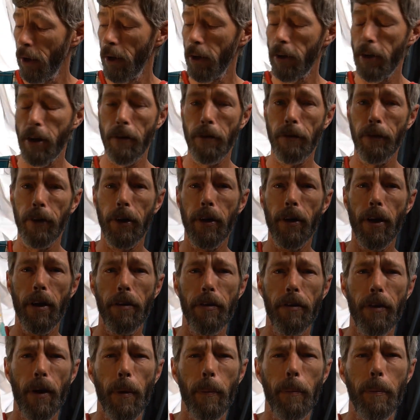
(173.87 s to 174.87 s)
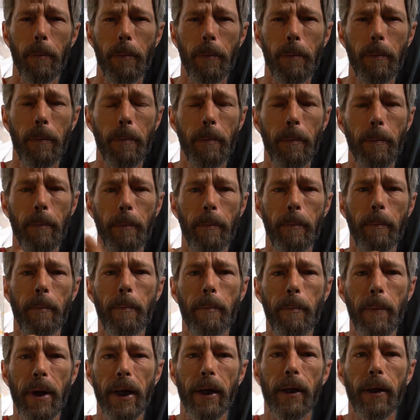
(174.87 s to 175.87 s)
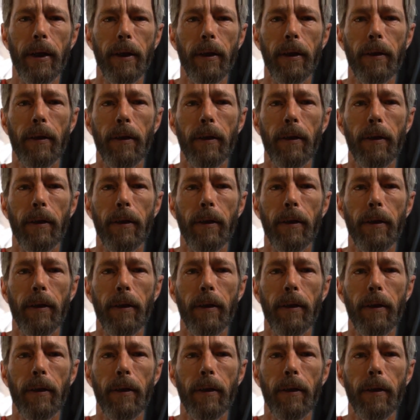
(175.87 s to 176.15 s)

definitely does help make